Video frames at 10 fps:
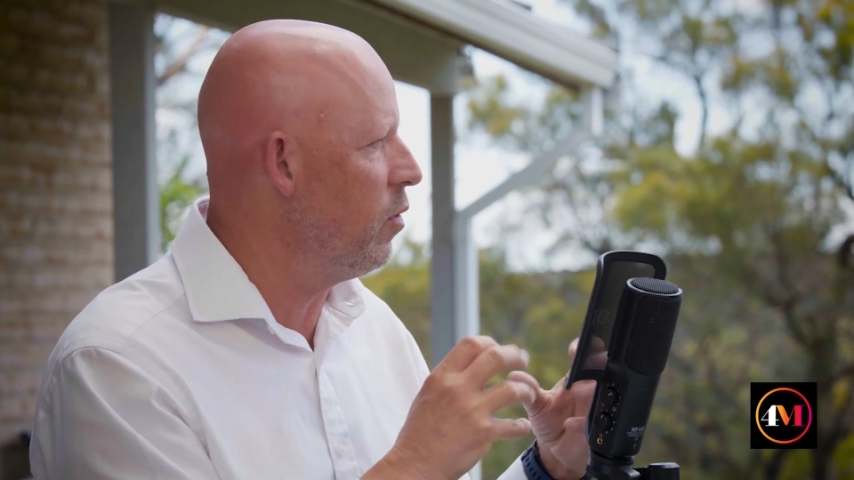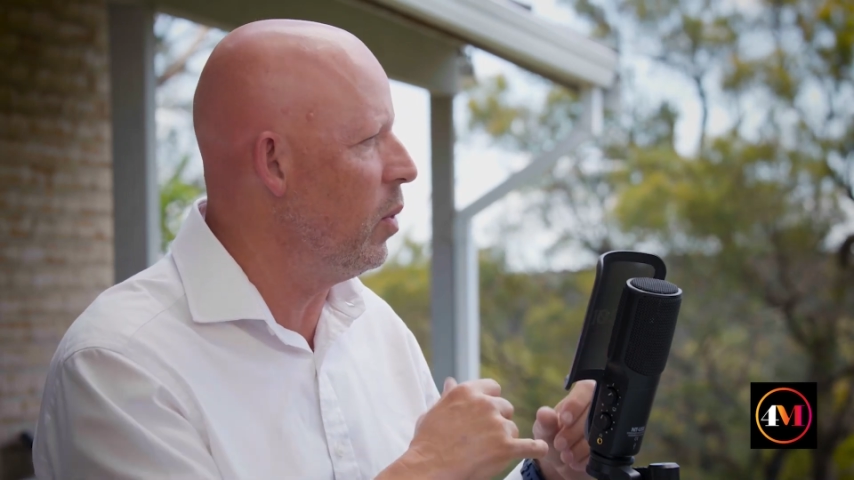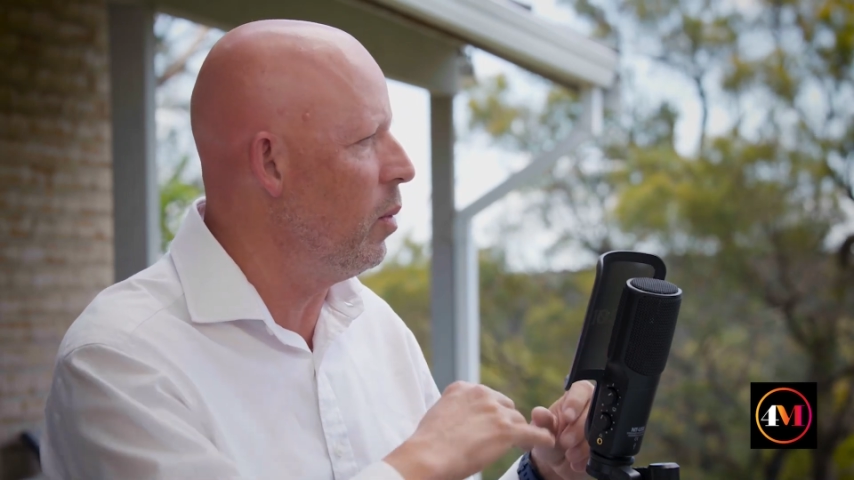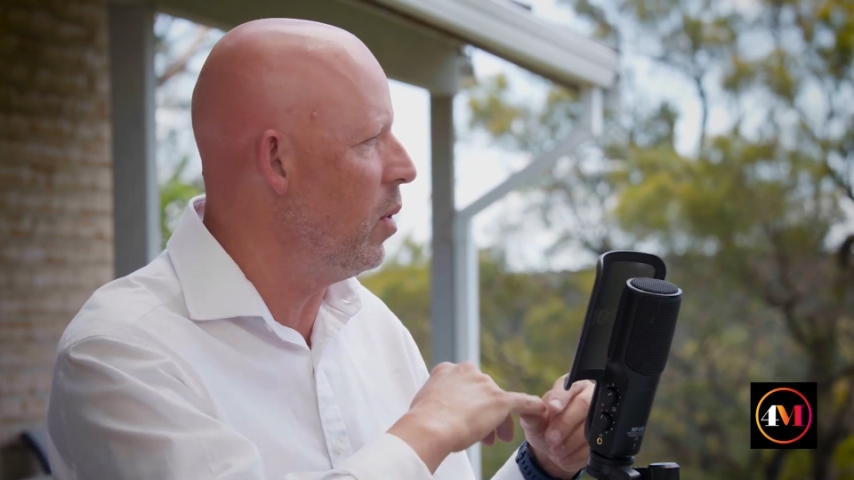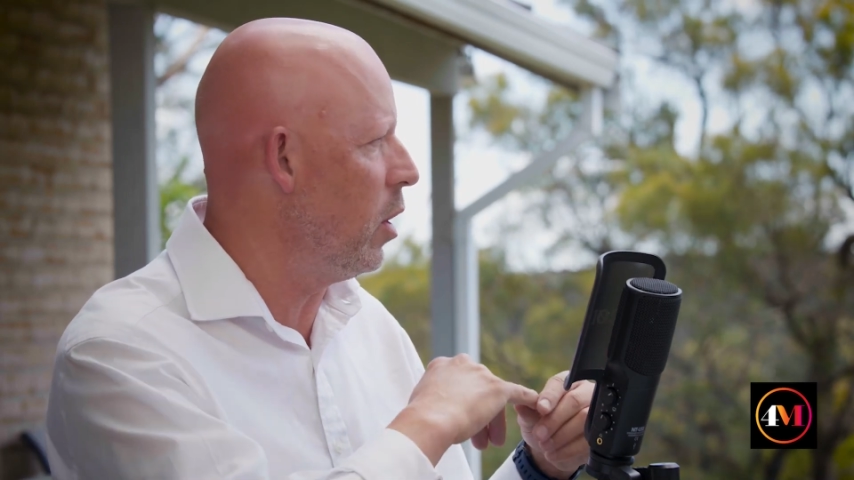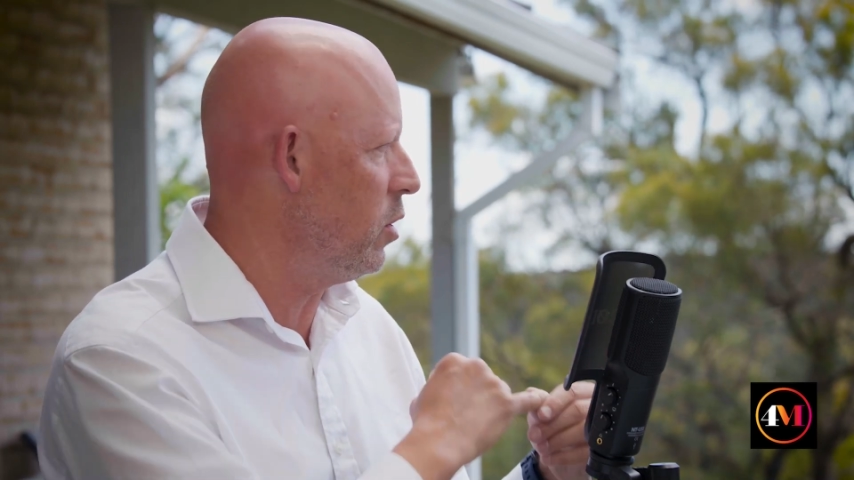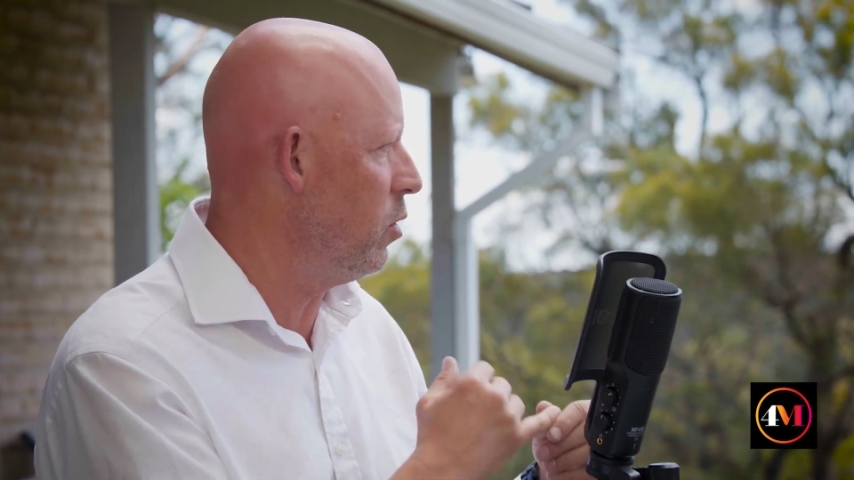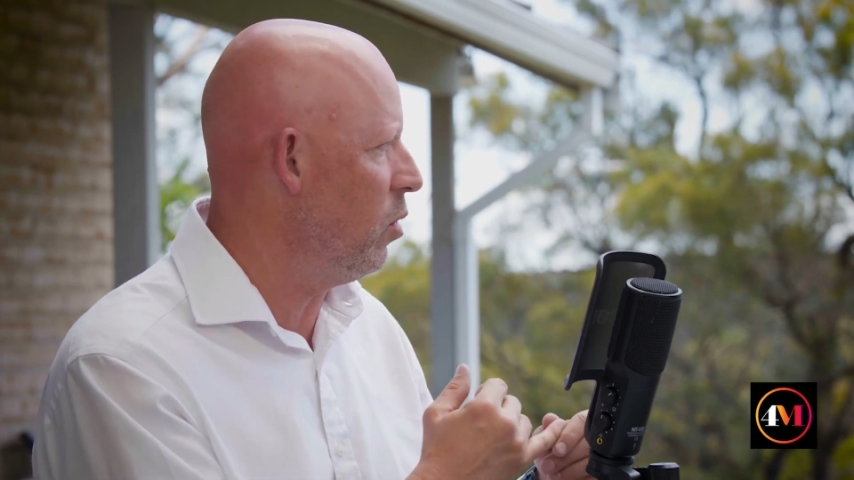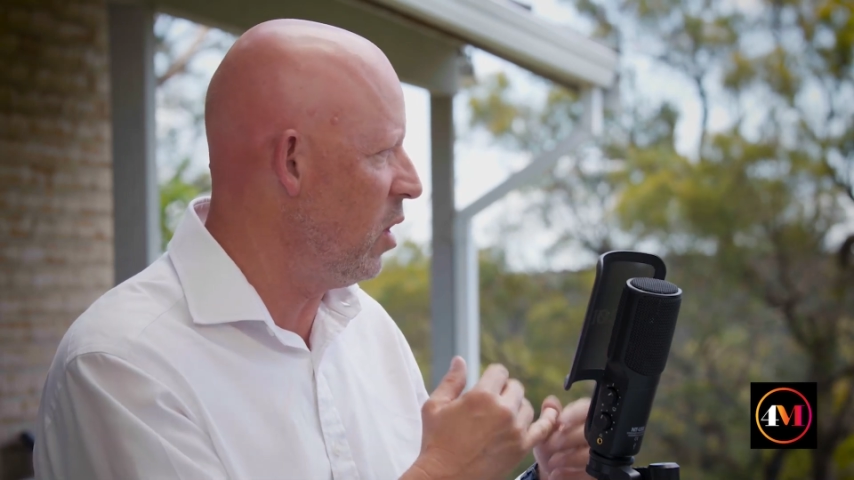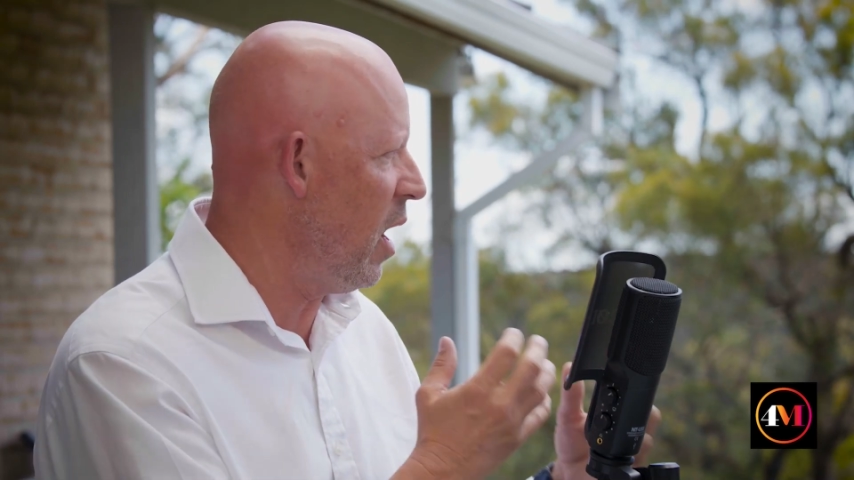from an
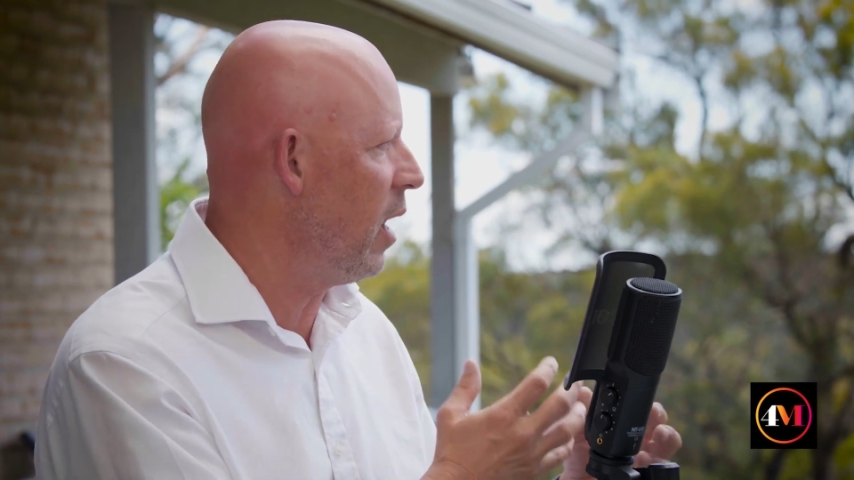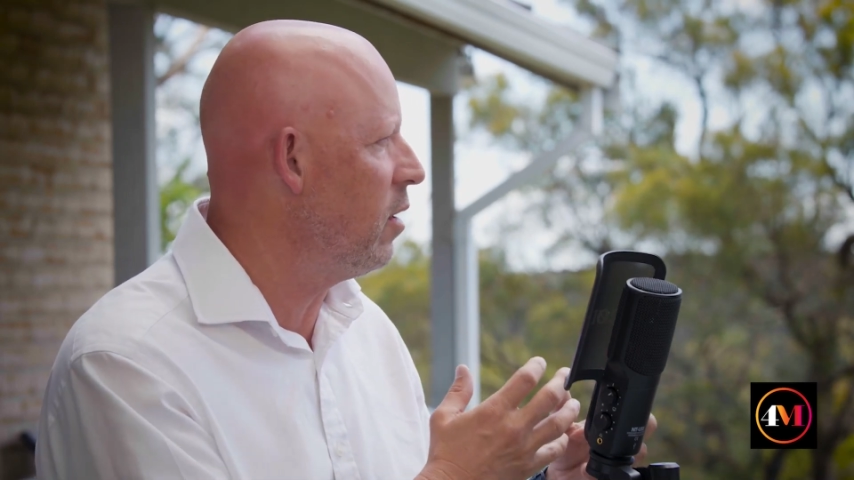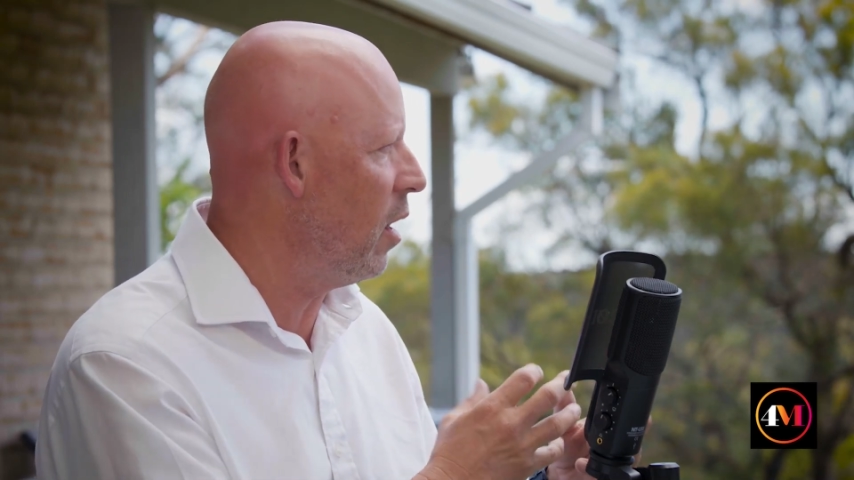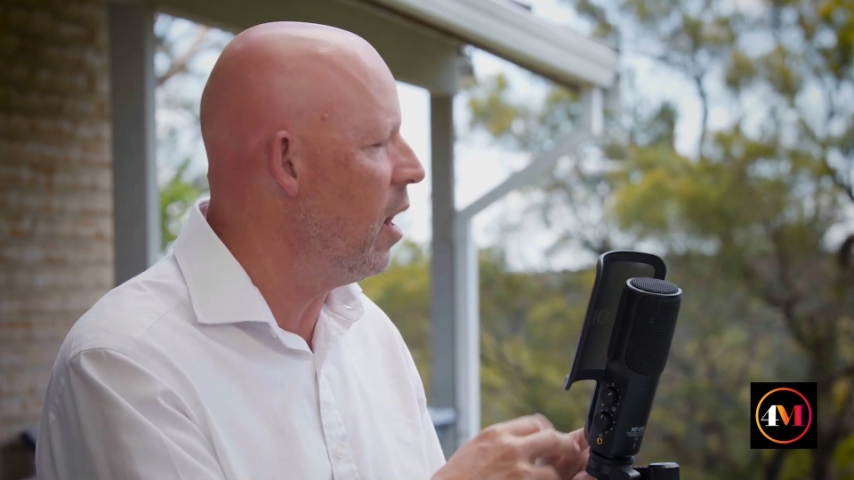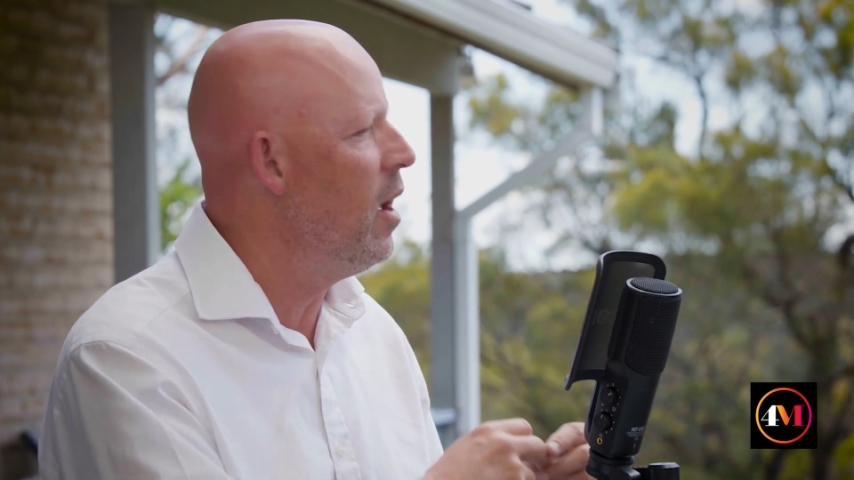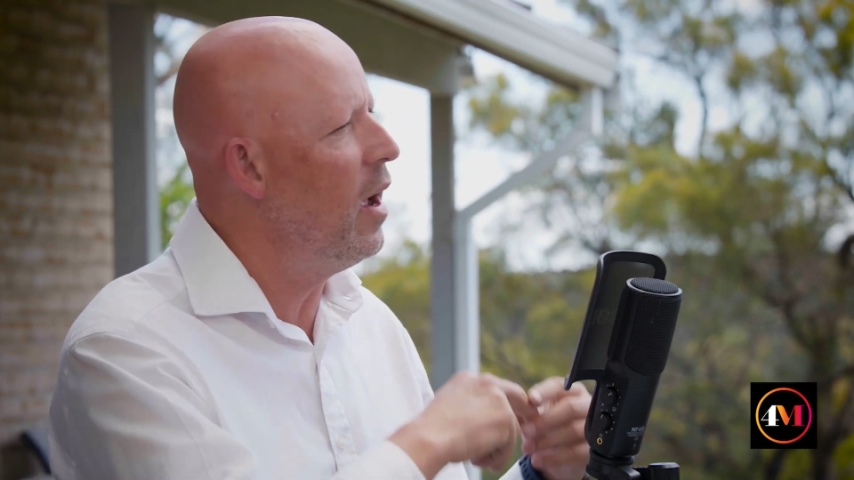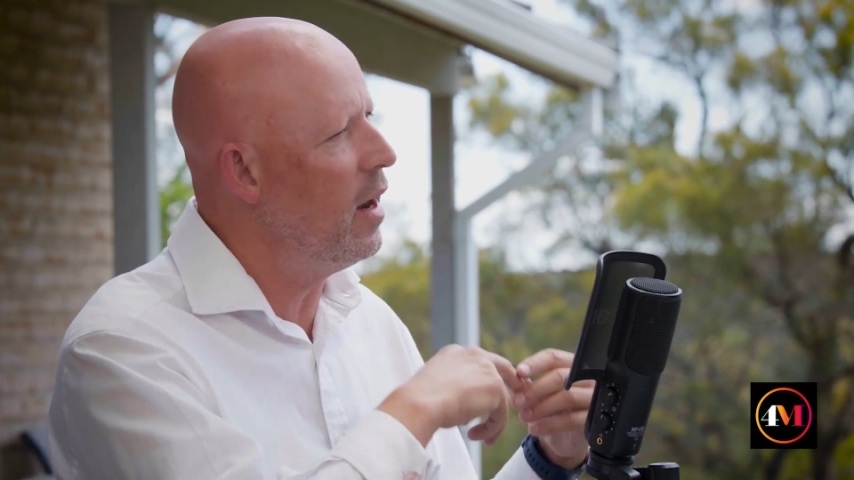emotional connector,